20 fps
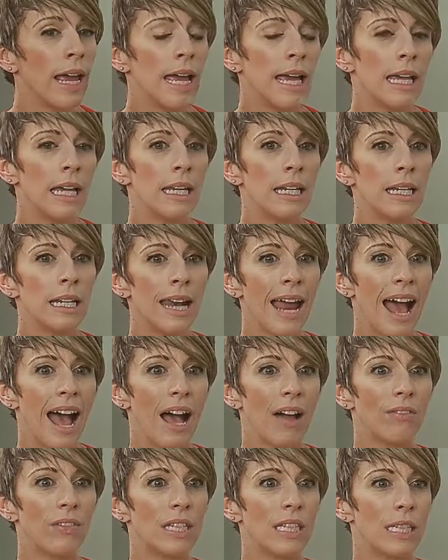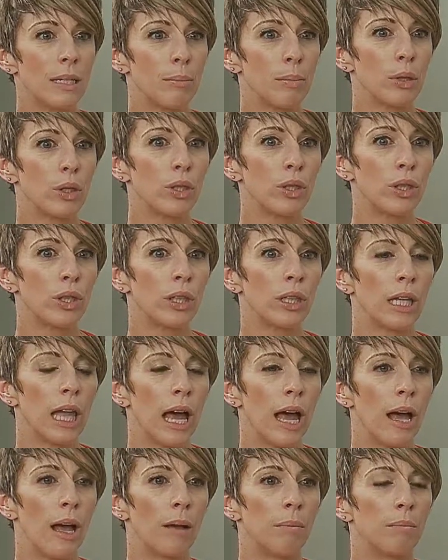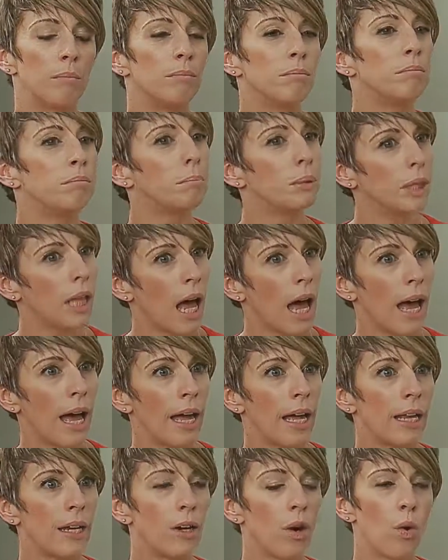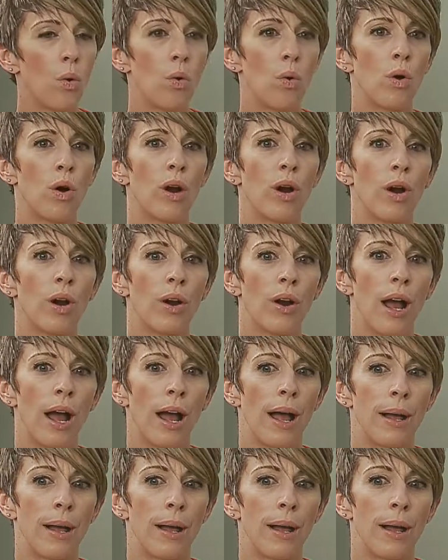He didn't have the typical blood or,